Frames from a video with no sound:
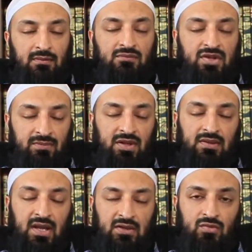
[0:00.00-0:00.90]
Something
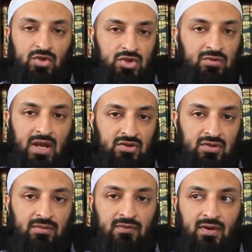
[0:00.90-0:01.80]
that we should
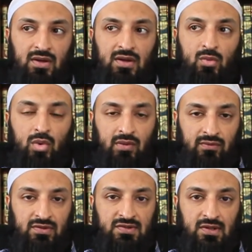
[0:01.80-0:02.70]
actually be very well
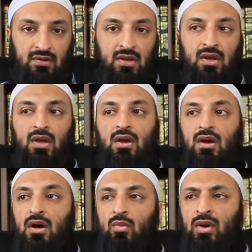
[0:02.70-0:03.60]
versed in.
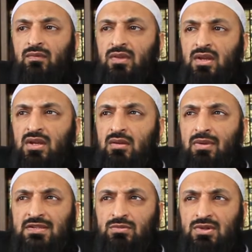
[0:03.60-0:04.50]
One of the
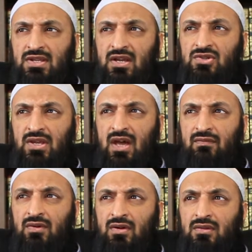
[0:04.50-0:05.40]
best books I actually have
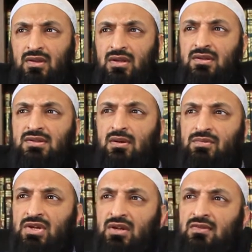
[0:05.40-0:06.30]
on the
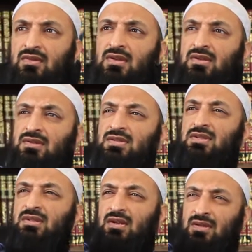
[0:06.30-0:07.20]
subject
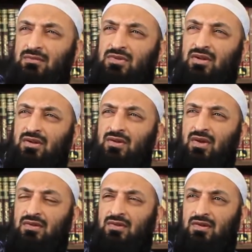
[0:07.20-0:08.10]
is, I'm sorry, can you
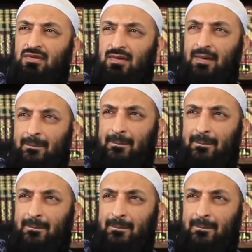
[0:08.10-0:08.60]
hand this here?